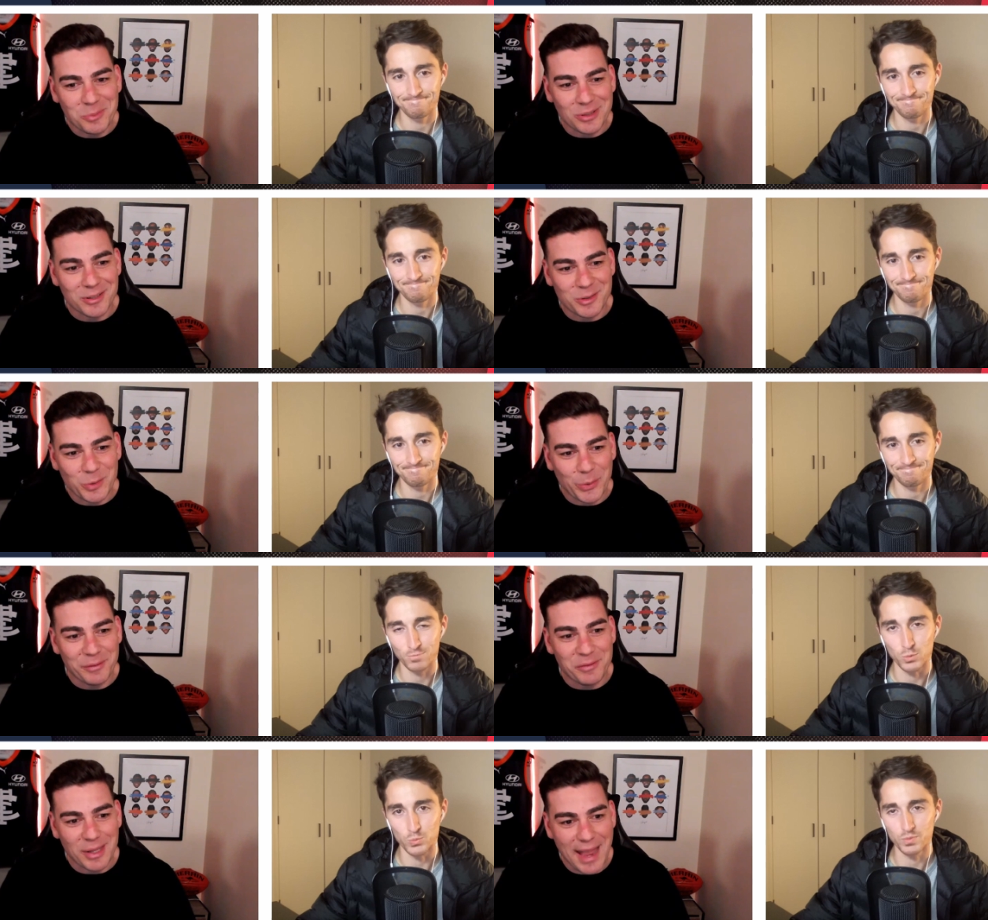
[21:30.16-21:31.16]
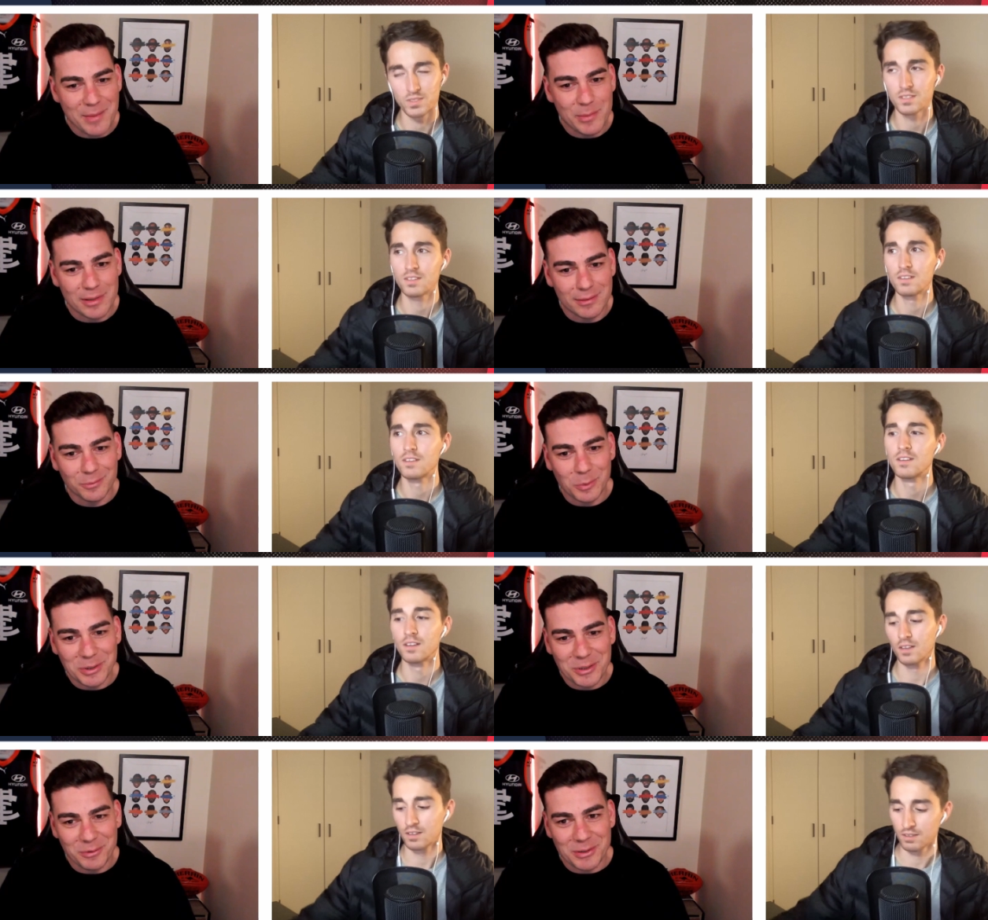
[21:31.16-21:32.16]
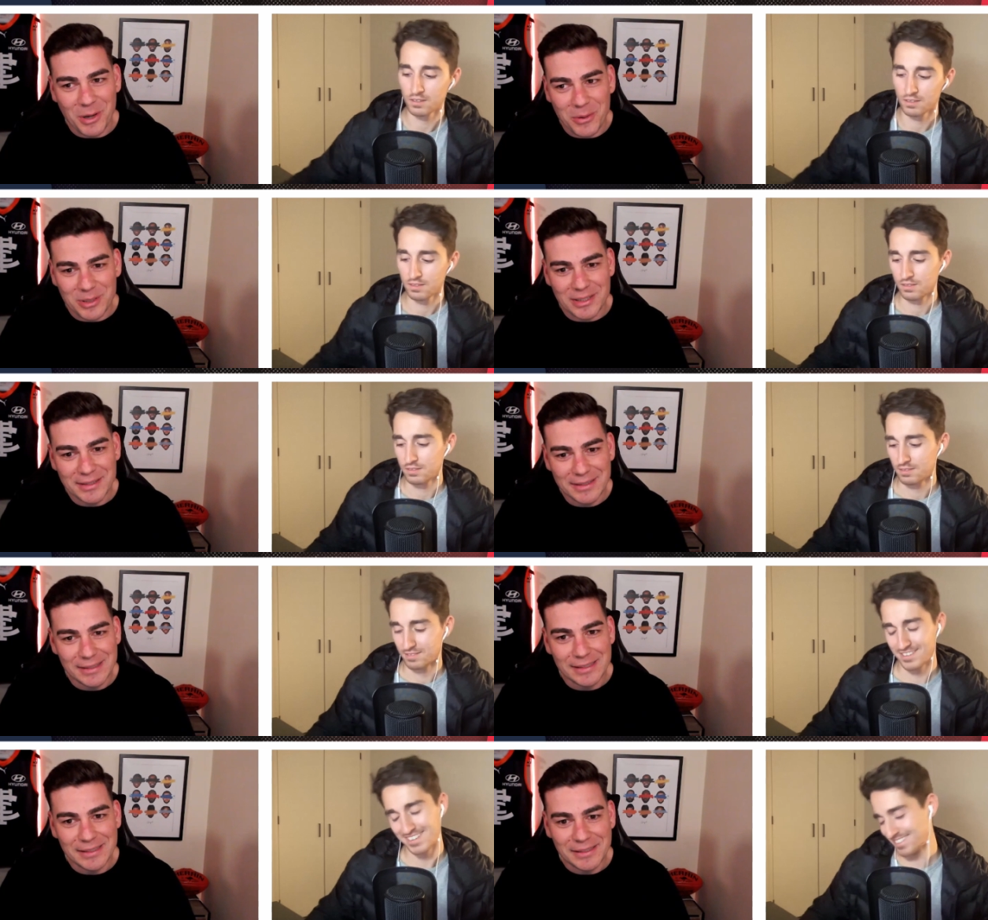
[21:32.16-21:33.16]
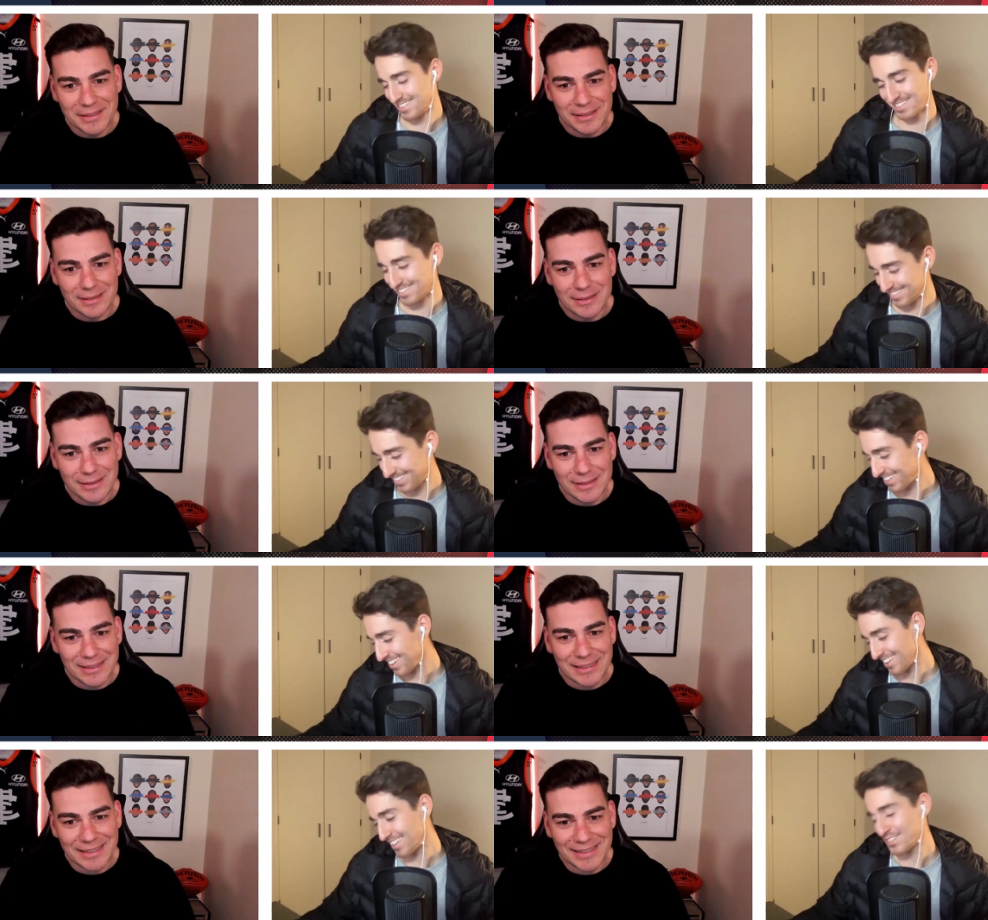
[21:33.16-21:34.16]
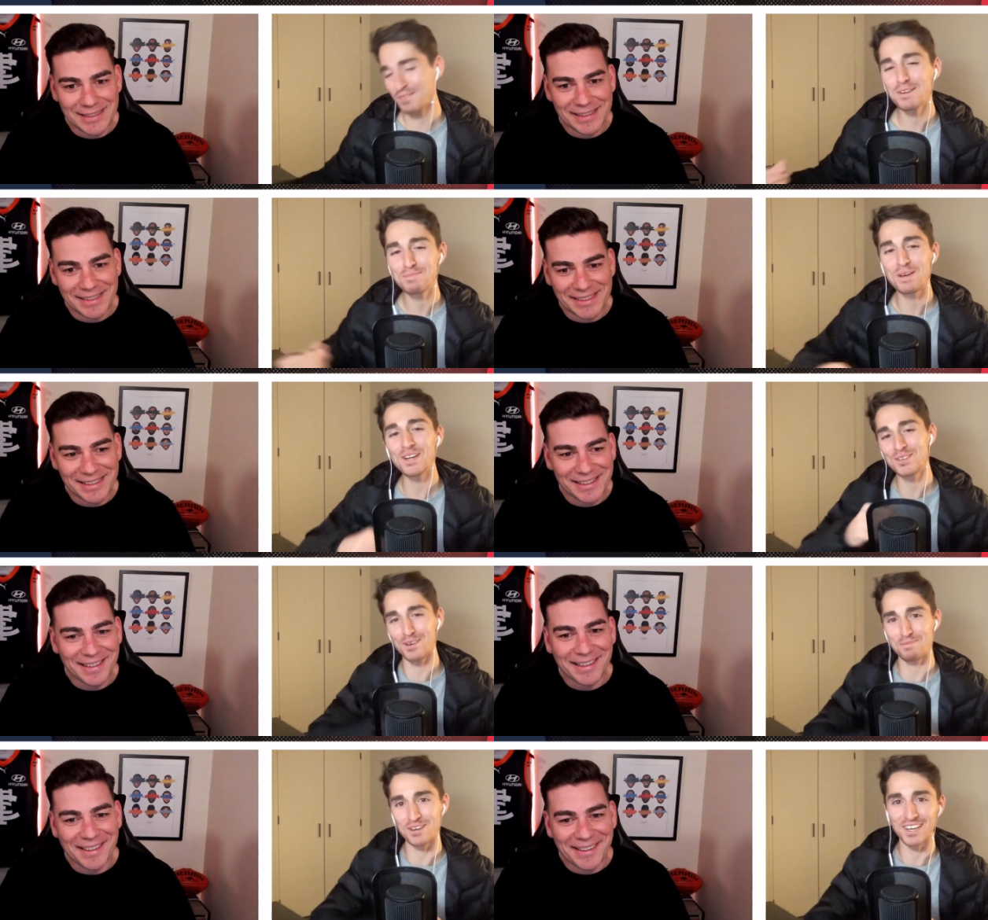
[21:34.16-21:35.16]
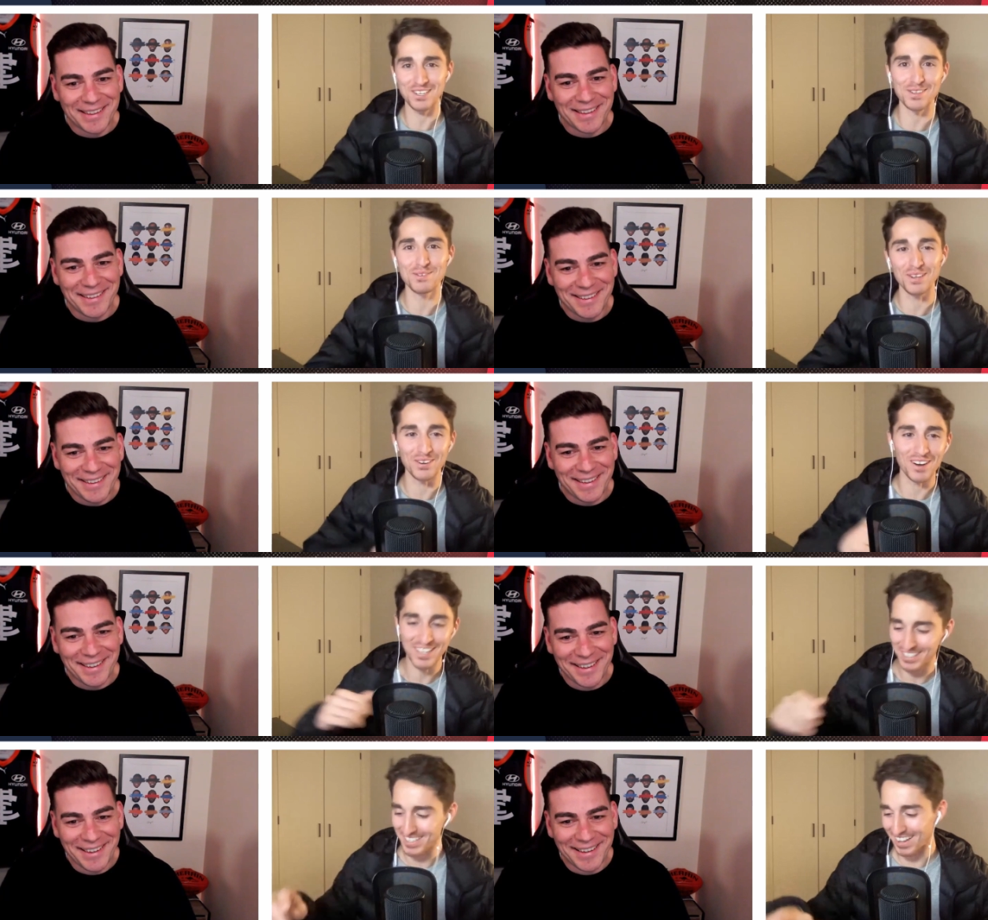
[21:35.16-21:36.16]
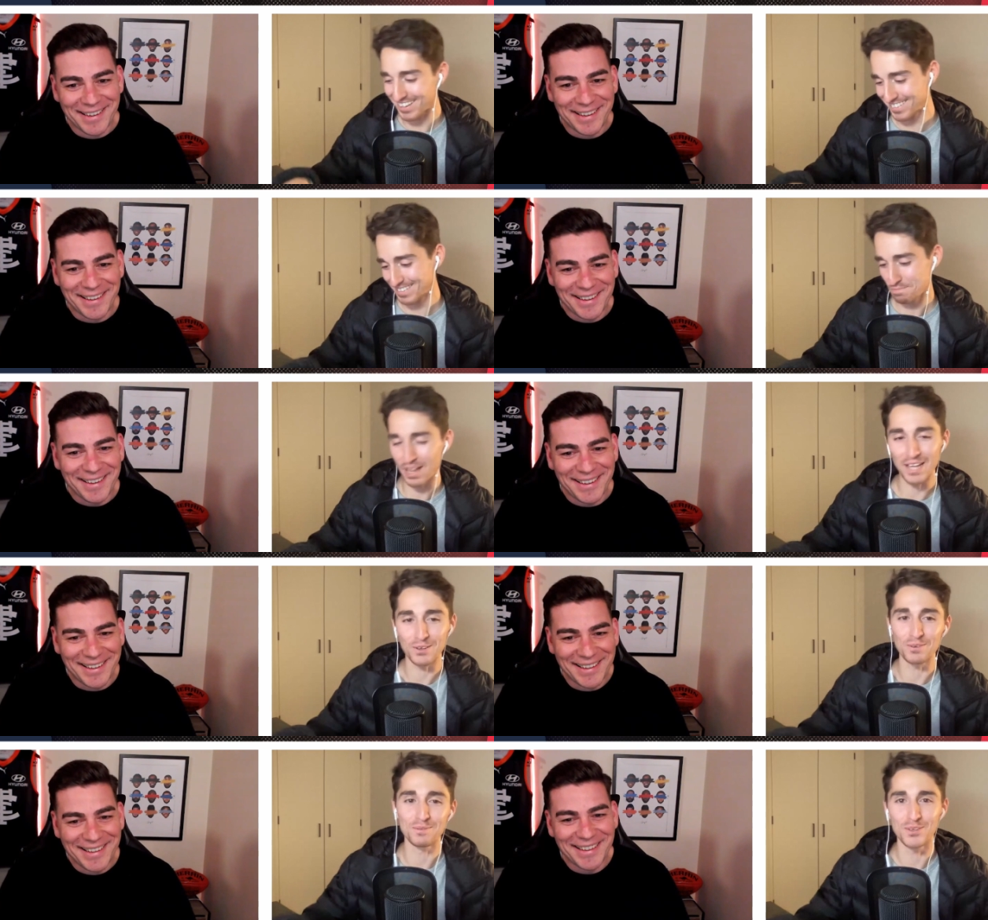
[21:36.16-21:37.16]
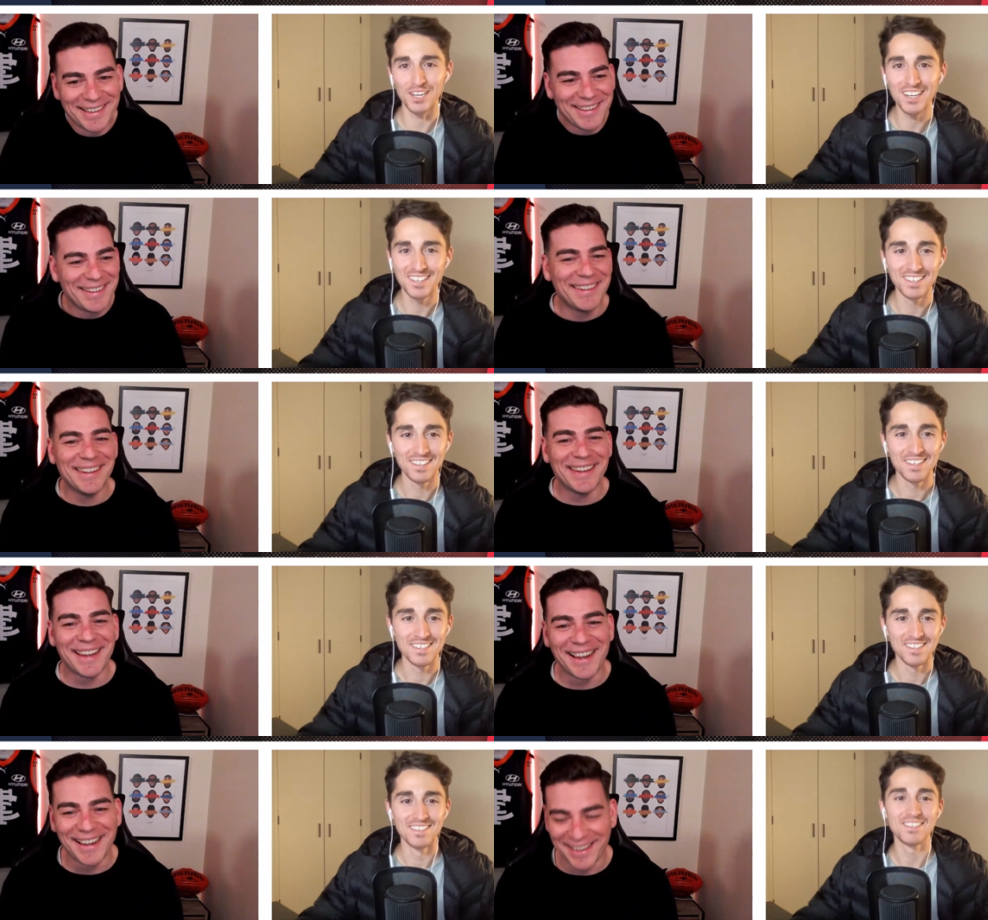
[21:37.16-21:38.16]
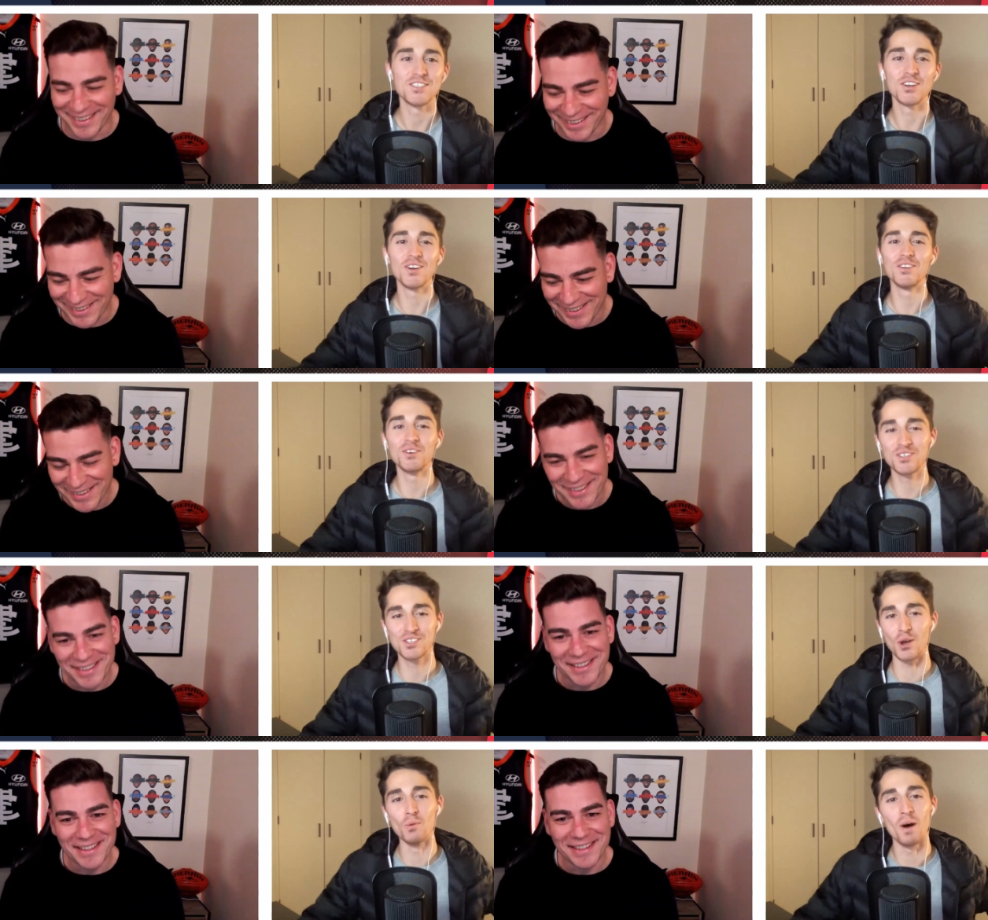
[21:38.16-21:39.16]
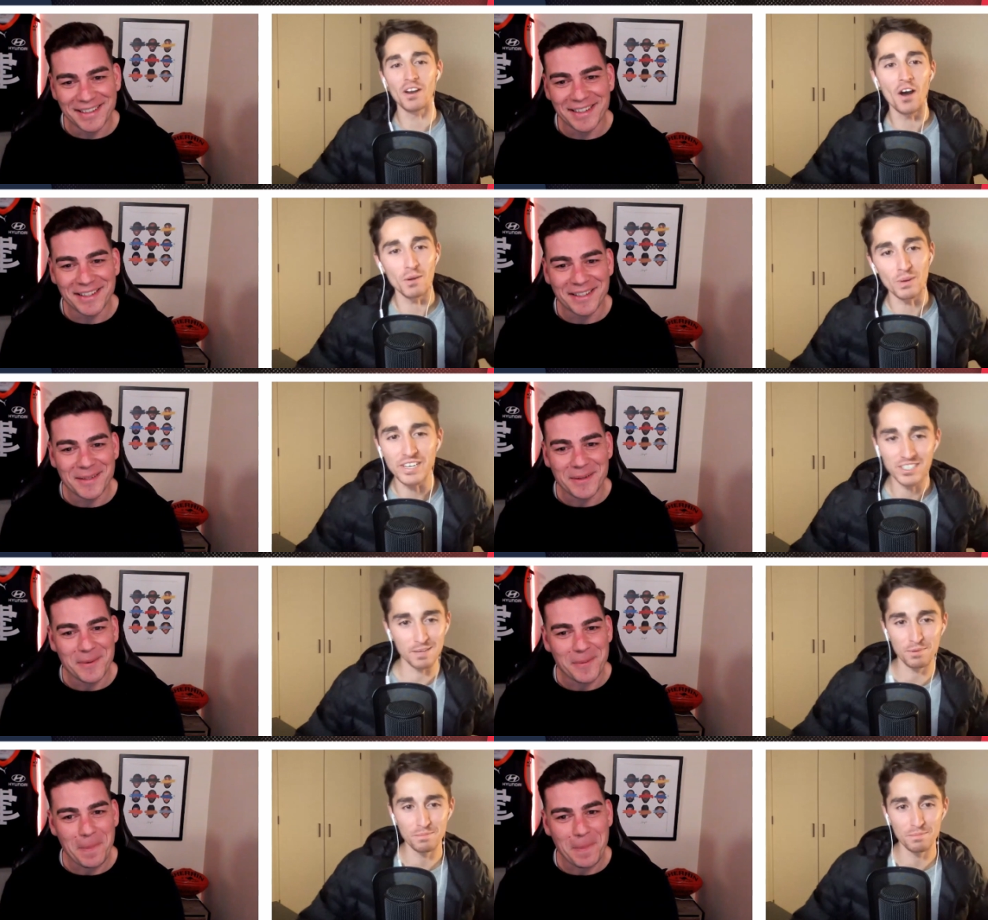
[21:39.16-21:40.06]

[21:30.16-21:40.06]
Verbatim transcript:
Speaker 1: What's the story of the game and what's the result? God,
Speaker 2: it's so much better doing predictions when you're actually like playing good footy because you don't look so one-eyed when you tip